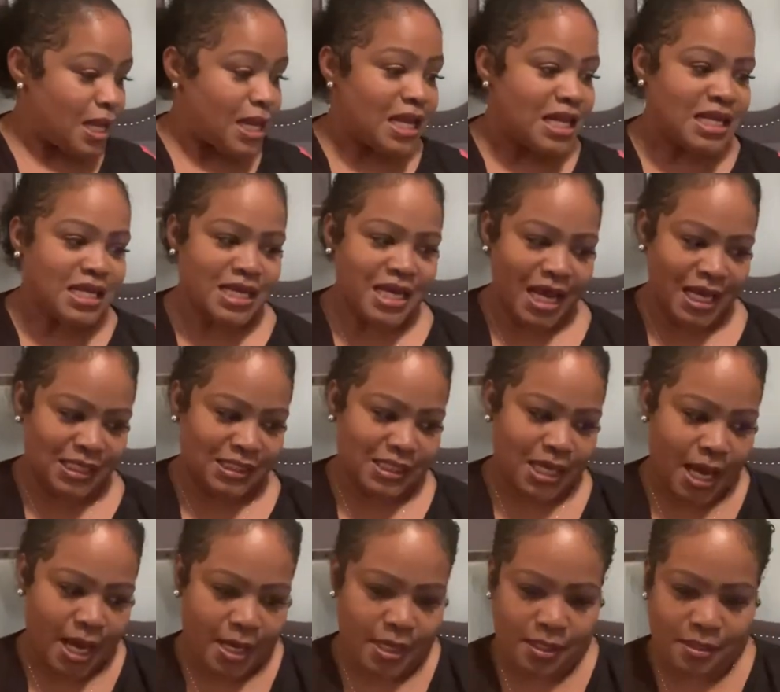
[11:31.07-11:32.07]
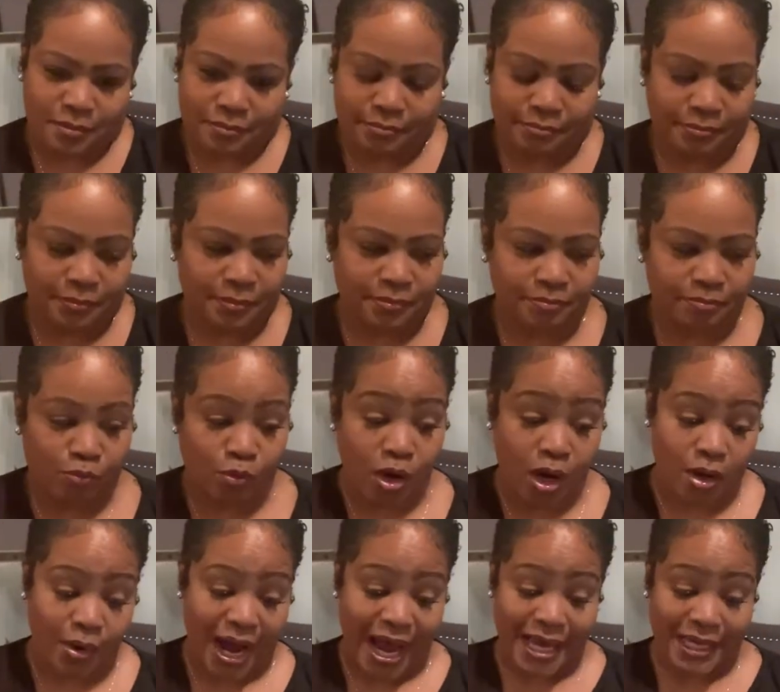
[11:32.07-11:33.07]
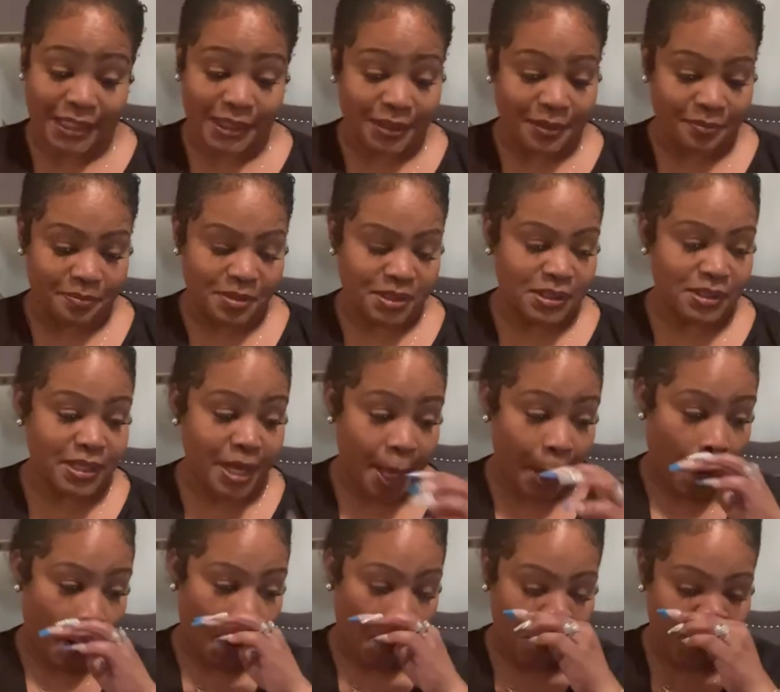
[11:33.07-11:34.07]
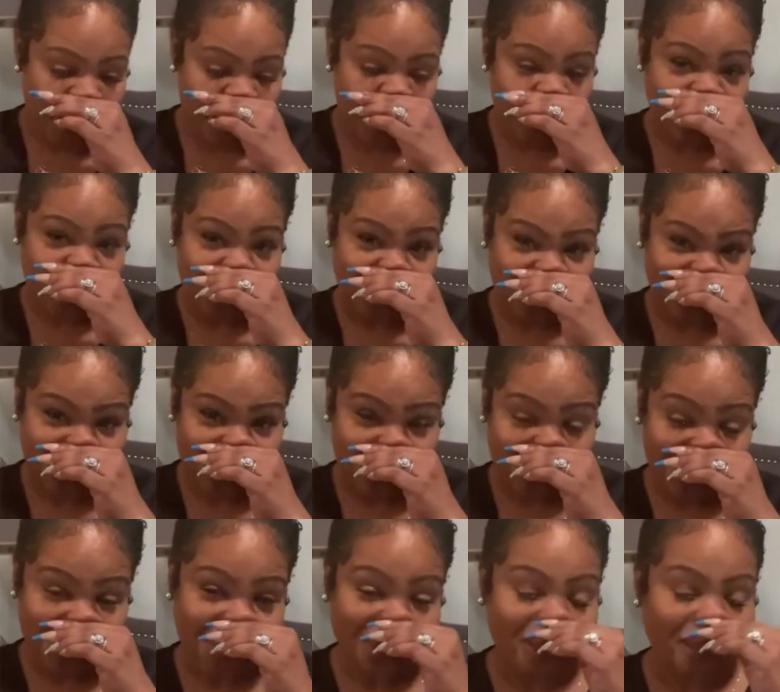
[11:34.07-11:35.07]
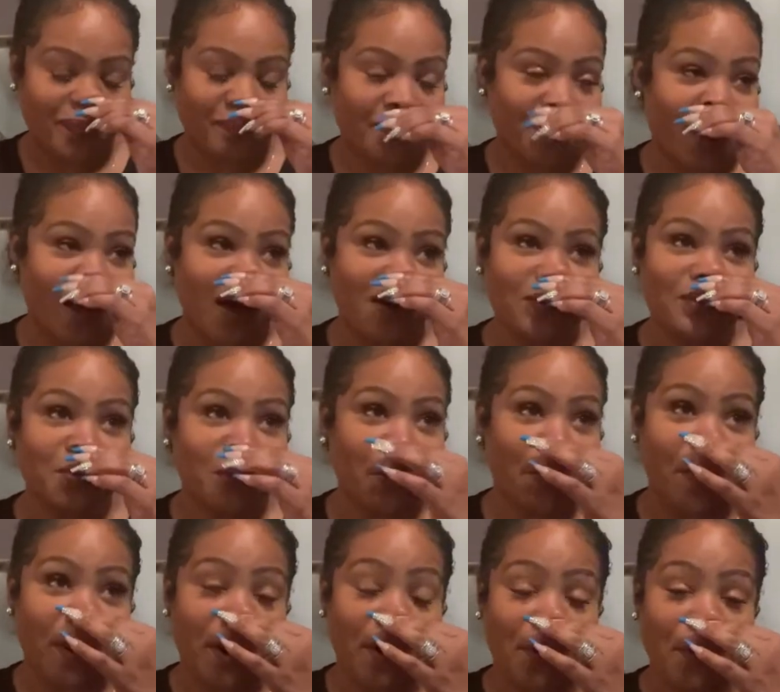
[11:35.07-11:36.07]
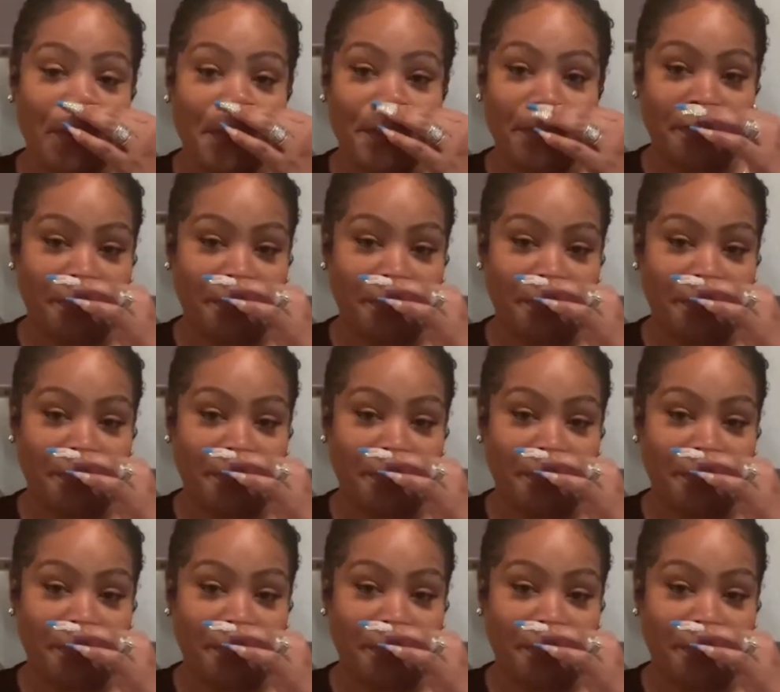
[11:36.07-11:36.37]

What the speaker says: Next item, well, items. Now, I don't know about